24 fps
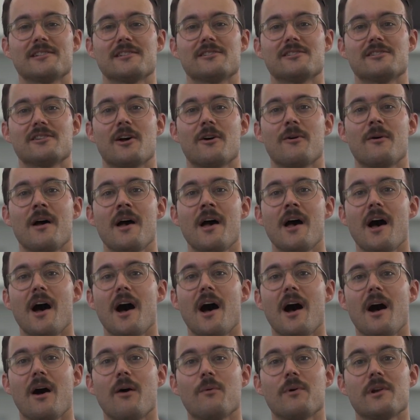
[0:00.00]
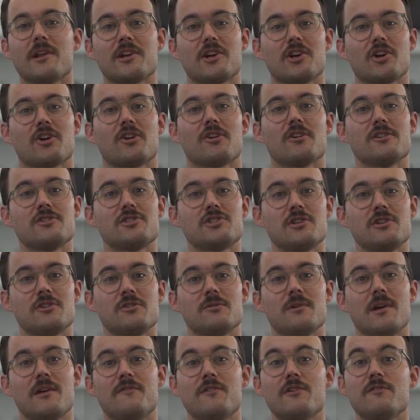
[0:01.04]
And so I would encourage
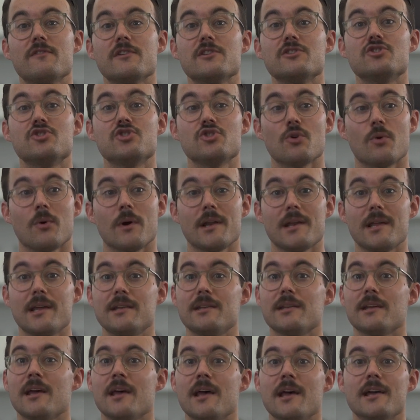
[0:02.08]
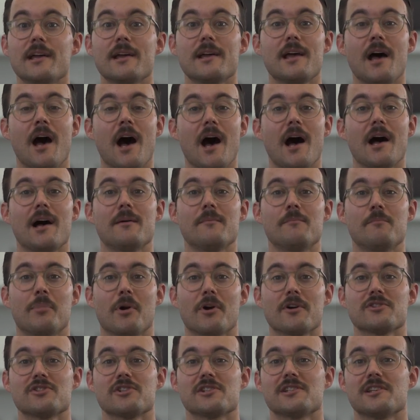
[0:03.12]
you, if you've enjoyed it,
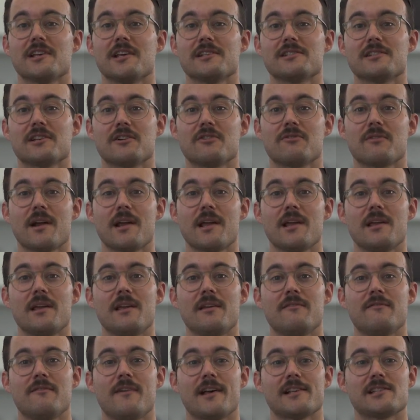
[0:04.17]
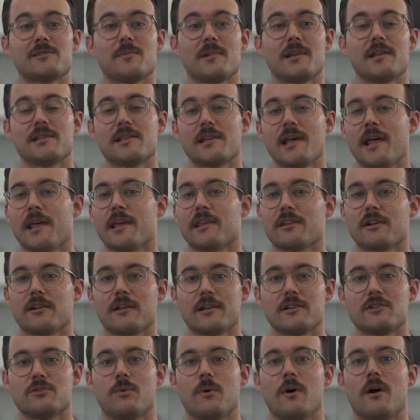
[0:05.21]
purchase it. It's a great investment. I think they're
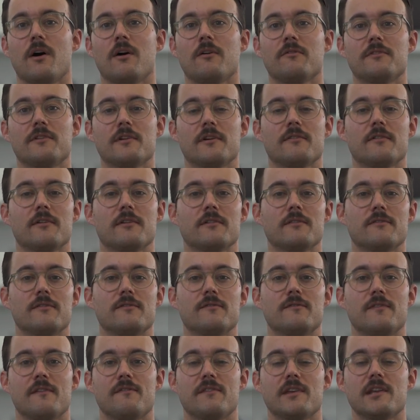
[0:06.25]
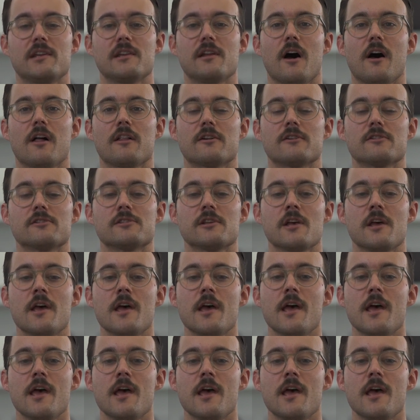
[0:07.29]
like $12 to $15.